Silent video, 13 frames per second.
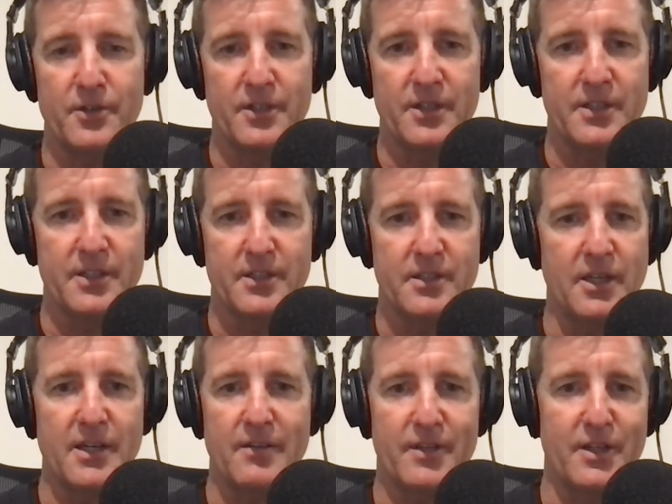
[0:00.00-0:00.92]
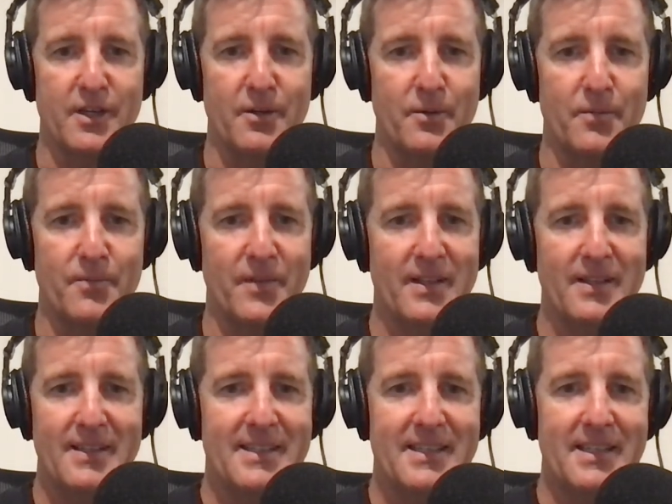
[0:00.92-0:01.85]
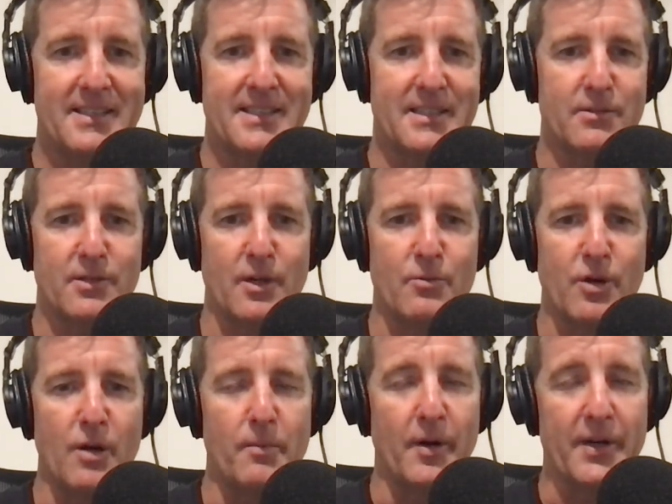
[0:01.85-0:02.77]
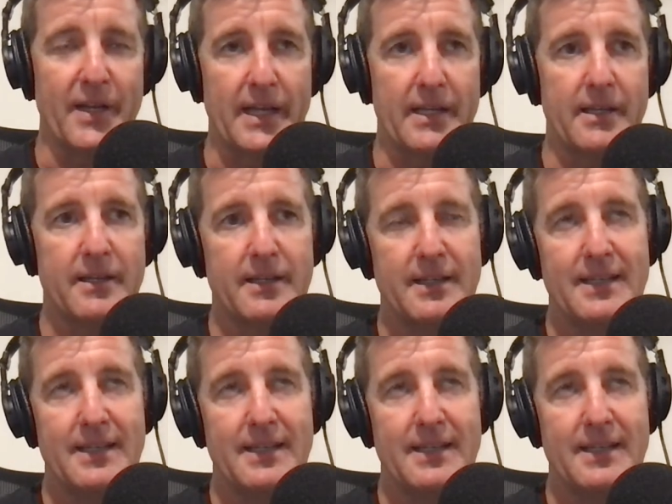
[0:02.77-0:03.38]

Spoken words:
and you just don't even know, it's just so robotic.